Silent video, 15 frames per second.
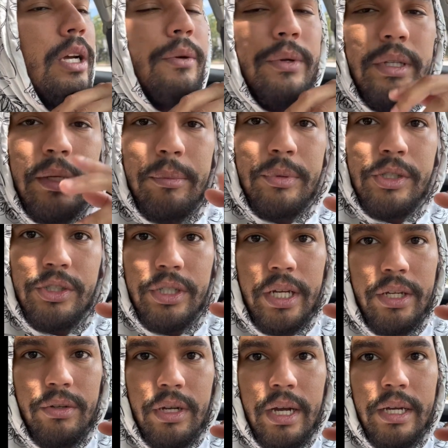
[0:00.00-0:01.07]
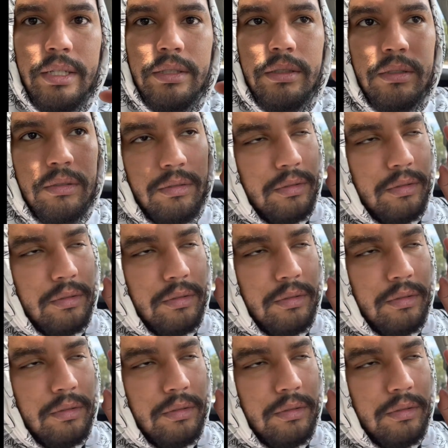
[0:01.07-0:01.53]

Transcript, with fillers: really appreciate you guys.